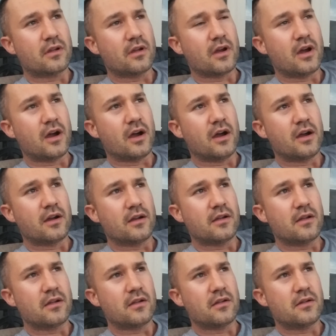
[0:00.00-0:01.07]
uh,
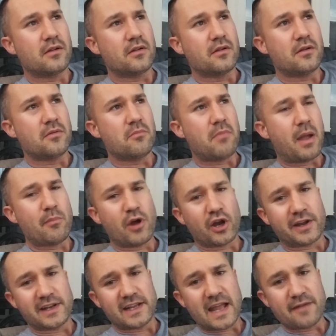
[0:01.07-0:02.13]
my
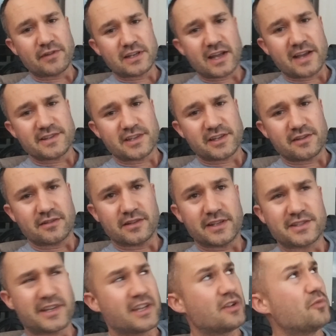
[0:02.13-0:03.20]
marketing advertising.
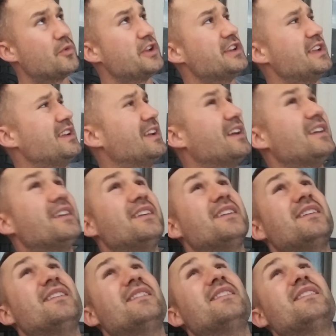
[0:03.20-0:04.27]
It's getting
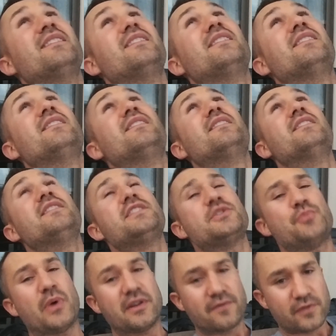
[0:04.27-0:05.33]
windy.
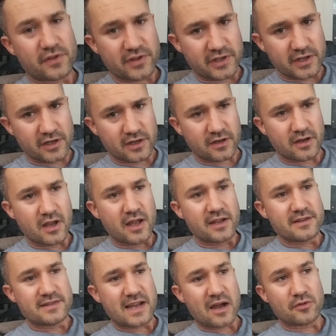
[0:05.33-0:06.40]
Spend for the year
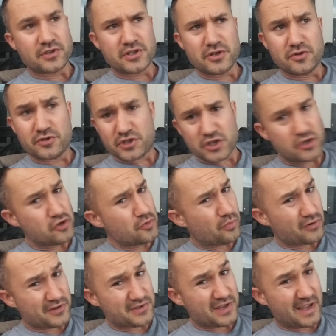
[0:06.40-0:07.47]
down to two
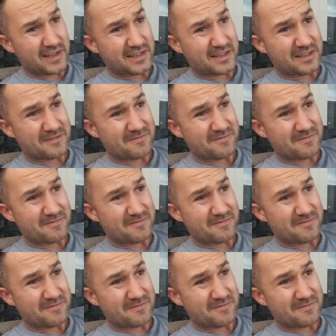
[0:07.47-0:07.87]
percent.